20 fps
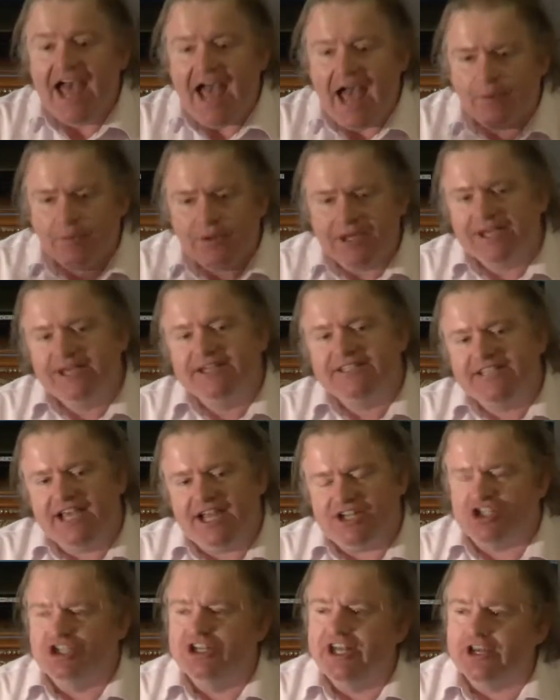and we can
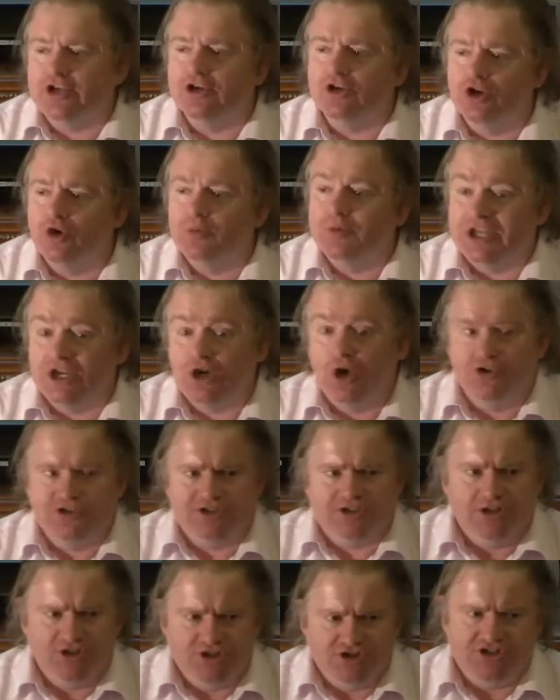attach an economic
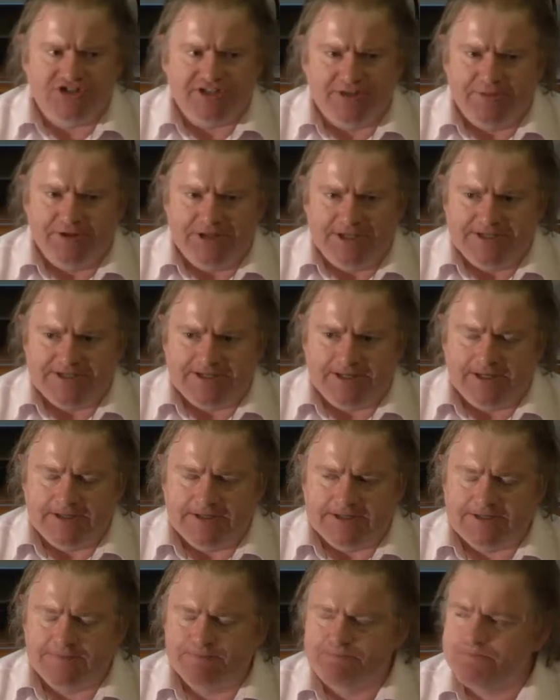cost to some of these
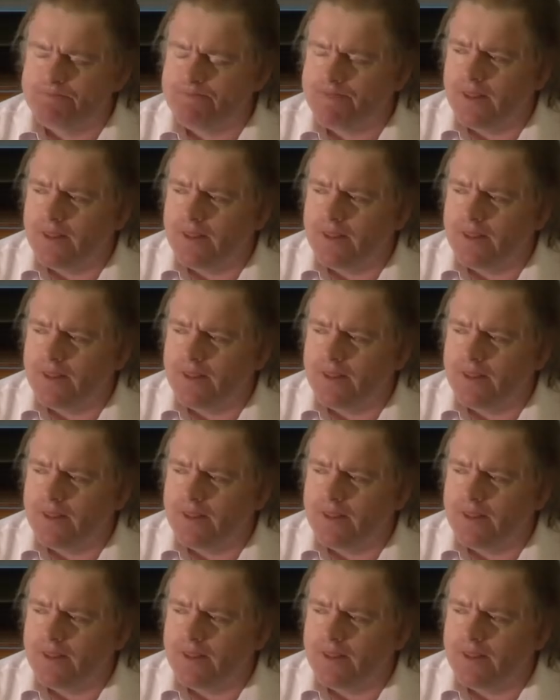things.